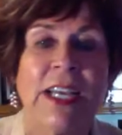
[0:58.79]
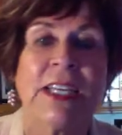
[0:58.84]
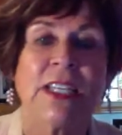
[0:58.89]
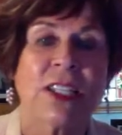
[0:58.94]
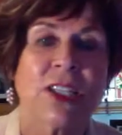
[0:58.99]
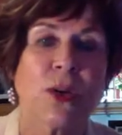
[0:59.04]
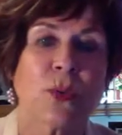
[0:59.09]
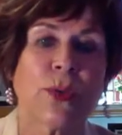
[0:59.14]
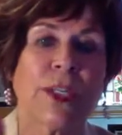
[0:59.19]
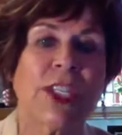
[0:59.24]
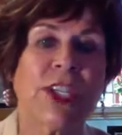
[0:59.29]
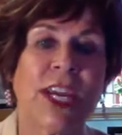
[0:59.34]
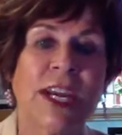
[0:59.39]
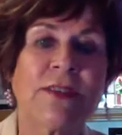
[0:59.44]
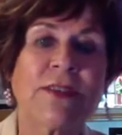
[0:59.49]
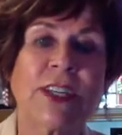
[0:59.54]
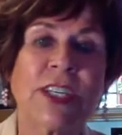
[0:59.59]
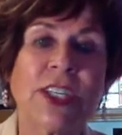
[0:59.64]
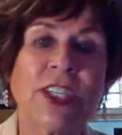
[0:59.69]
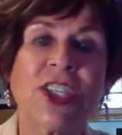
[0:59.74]
So
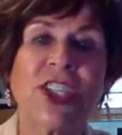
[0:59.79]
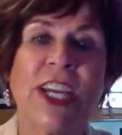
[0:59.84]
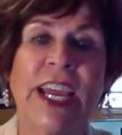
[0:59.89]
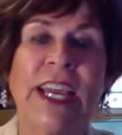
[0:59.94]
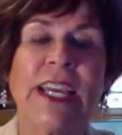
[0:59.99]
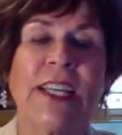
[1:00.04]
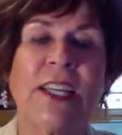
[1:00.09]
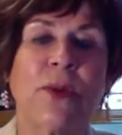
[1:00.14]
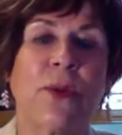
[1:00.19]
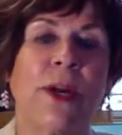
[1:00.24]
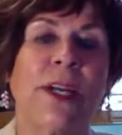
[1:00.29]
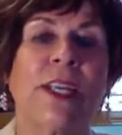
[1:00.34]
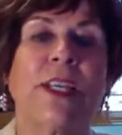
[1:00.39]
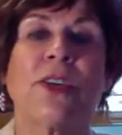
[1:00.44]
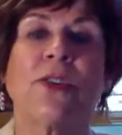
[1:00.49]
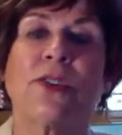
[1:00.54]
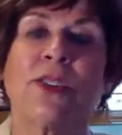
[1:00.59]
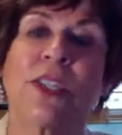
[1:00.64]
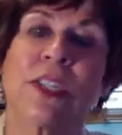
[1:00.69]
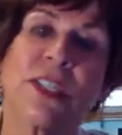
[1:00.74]
whichever shade you want to
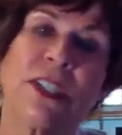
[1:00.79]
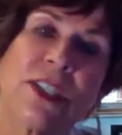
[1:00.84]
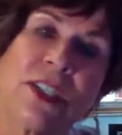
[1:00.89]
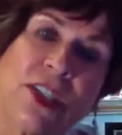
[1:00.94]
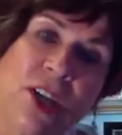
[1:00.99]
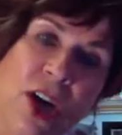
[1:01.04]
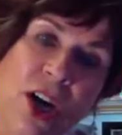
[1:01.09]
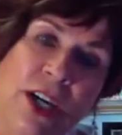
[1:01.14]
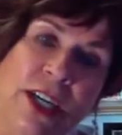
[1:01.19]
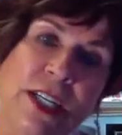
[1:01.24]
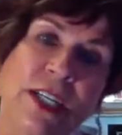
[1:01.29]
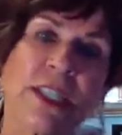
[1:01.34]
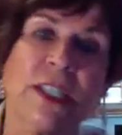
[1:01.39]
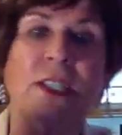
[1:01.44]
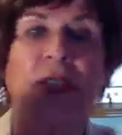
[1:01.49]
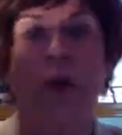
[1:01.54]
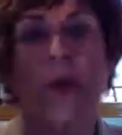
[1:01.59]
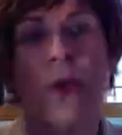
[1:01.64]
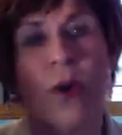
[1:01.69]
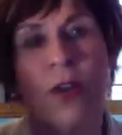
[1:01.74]
use, the
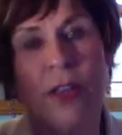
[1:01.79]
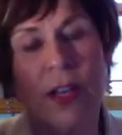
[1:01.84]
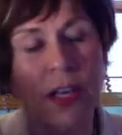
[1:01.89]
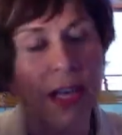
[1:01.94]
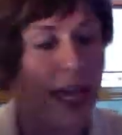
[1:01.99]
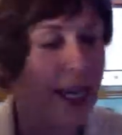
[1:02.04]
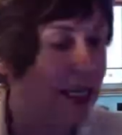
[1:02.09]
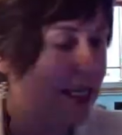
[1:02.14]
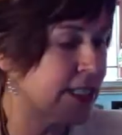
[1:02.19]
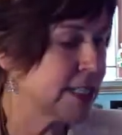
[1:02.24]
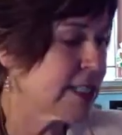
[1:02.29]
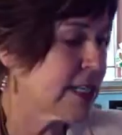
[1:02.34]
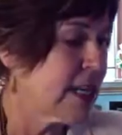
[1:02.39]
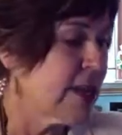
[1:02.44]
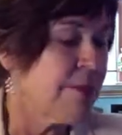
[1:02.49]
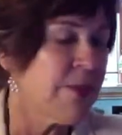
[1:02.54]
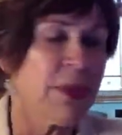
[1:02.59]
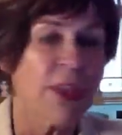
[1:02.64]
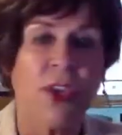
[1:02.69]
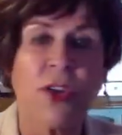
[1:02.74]
darkest or the lightest,
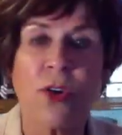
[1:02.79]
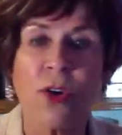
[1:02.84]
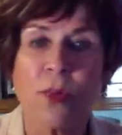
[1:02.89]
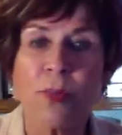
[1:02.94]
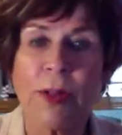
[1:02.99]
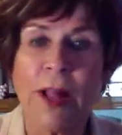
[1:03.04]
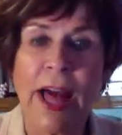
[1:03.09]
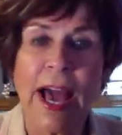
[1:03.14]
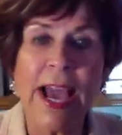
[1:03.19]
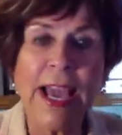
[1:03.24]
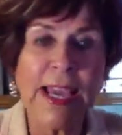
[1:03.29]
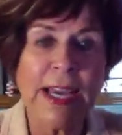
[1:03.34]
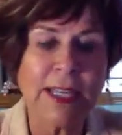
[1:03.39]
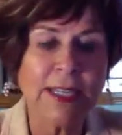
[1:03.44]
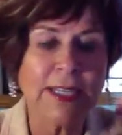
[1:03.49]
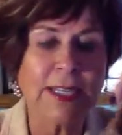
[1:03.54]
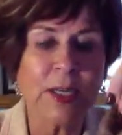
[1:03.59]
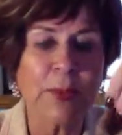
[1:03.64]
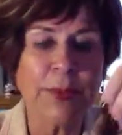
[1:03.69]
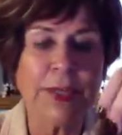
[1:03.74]
you apply a
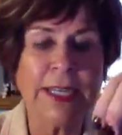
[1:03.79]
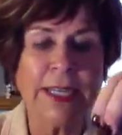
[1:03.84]
little bit